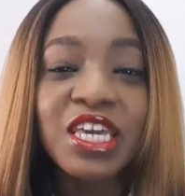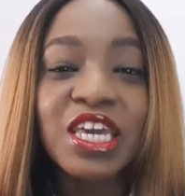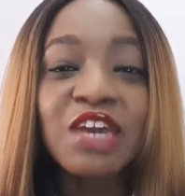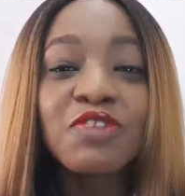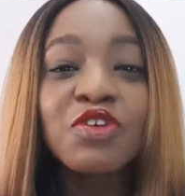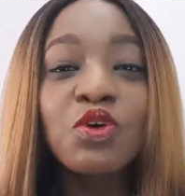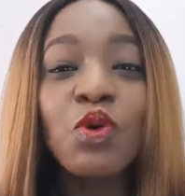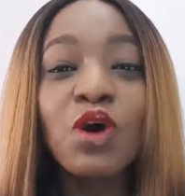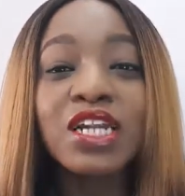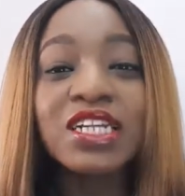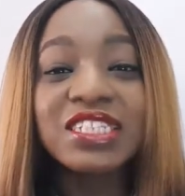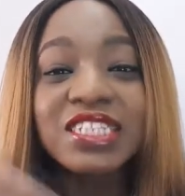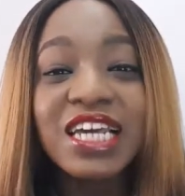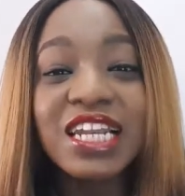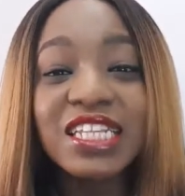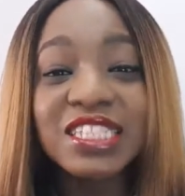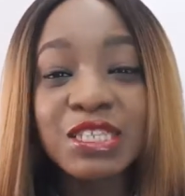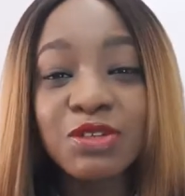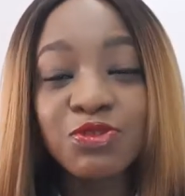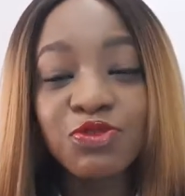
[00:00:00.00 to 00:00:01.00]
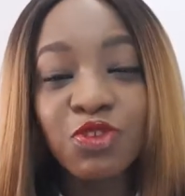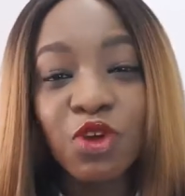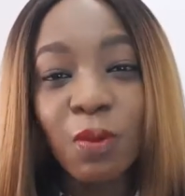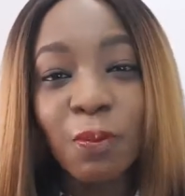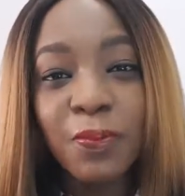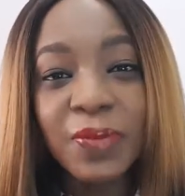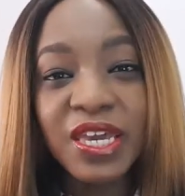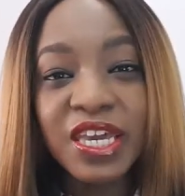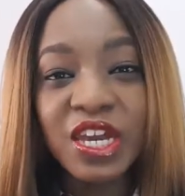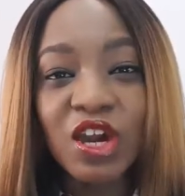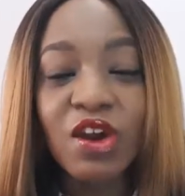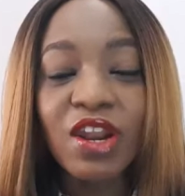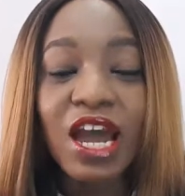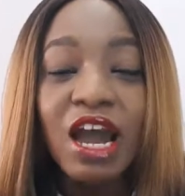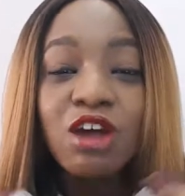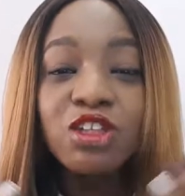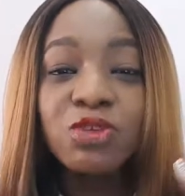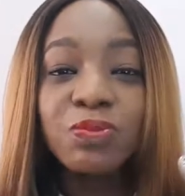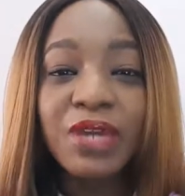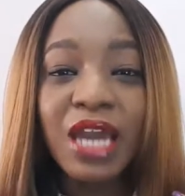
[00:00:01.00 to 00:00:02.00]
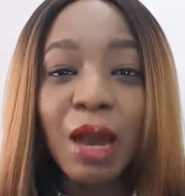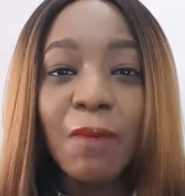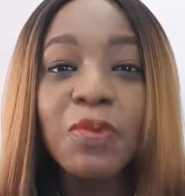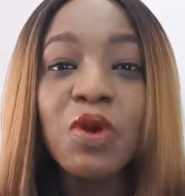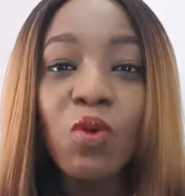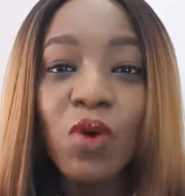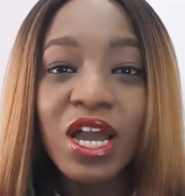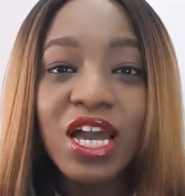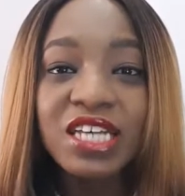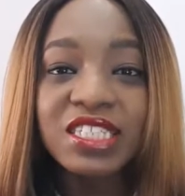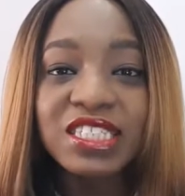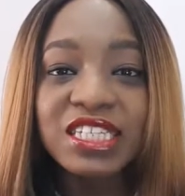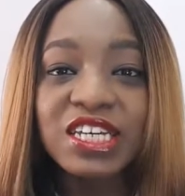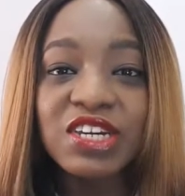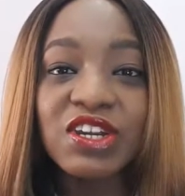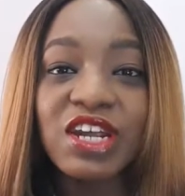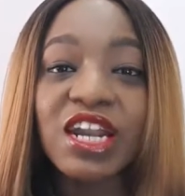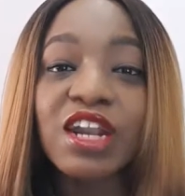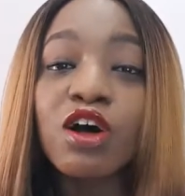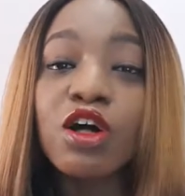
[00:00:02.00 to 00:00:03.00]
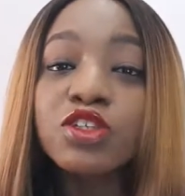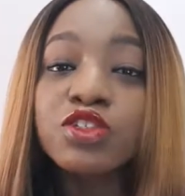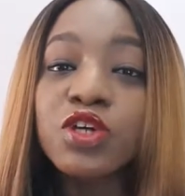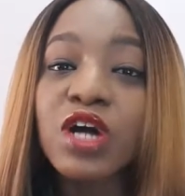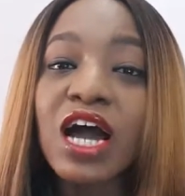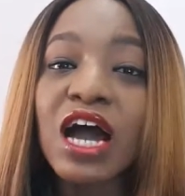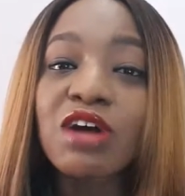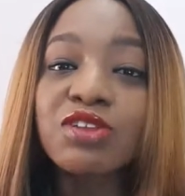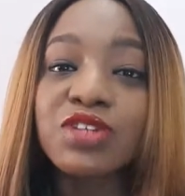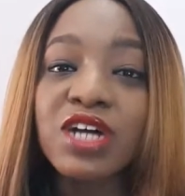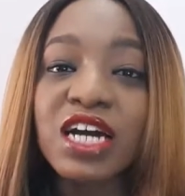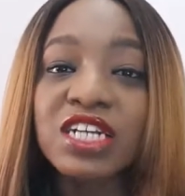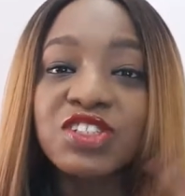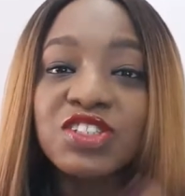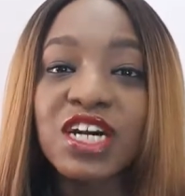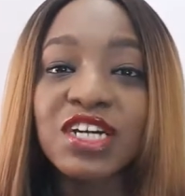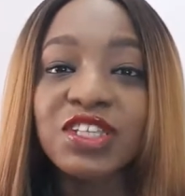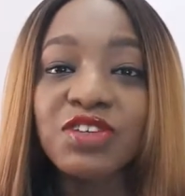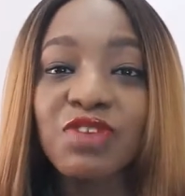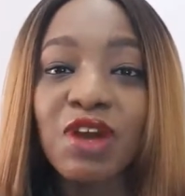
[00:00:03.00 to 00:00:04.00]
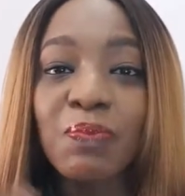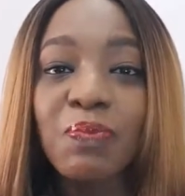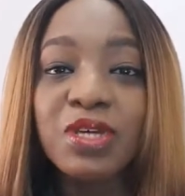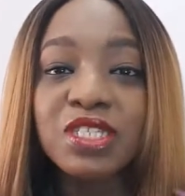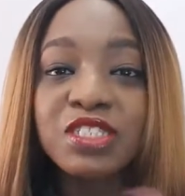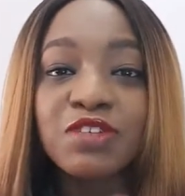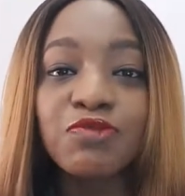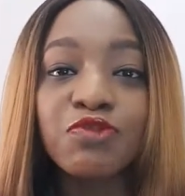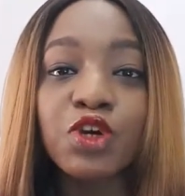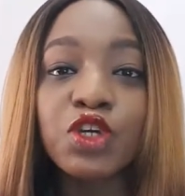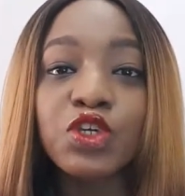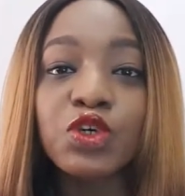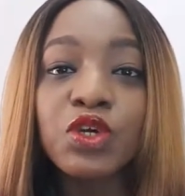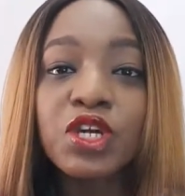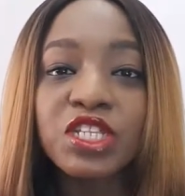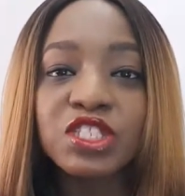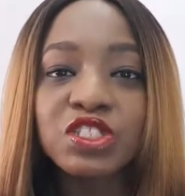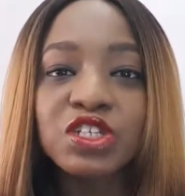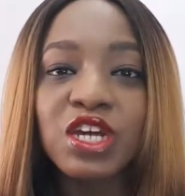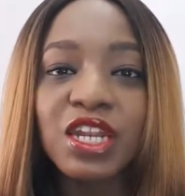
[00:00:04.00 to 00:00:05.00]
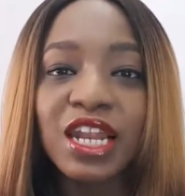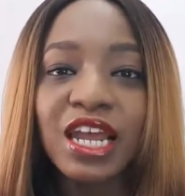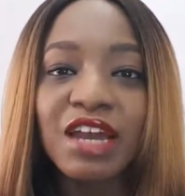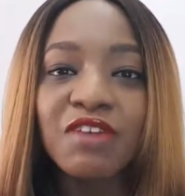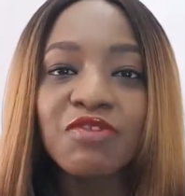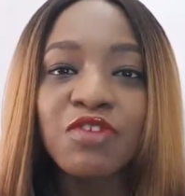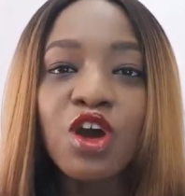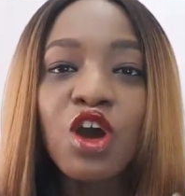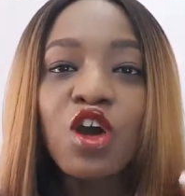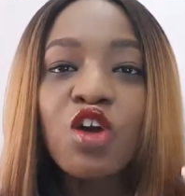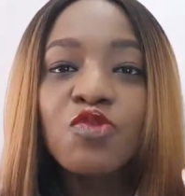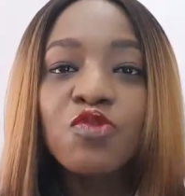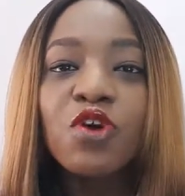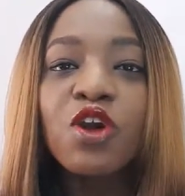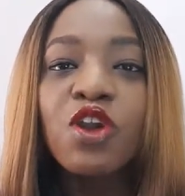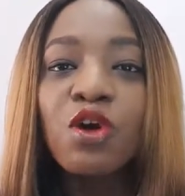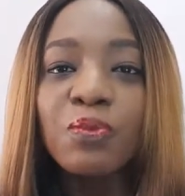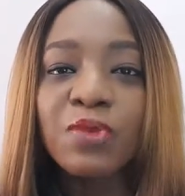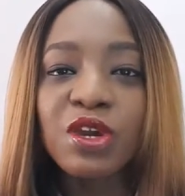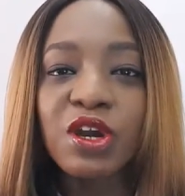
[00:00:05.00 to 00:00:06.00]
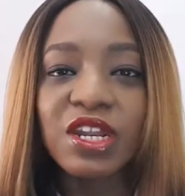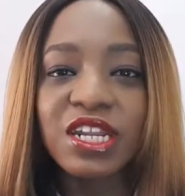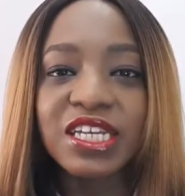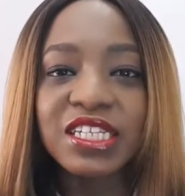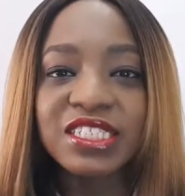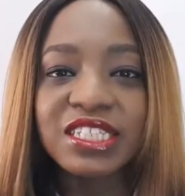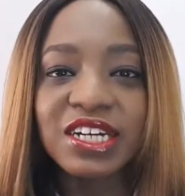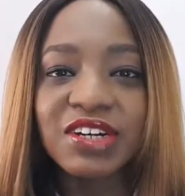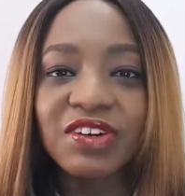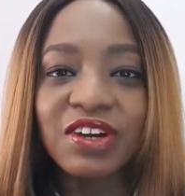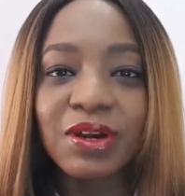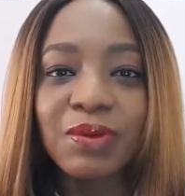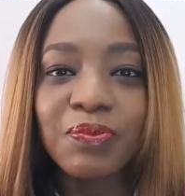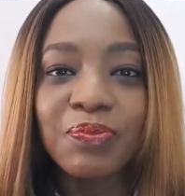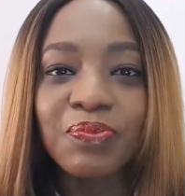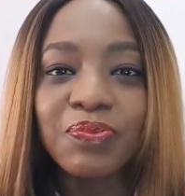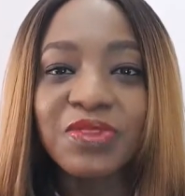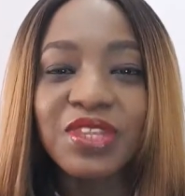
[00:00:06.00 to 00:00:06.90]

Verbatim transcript: If you want daily tips from me on how to be happy while you're single and also how to attract the right person for you into your life, follow me on Instagram.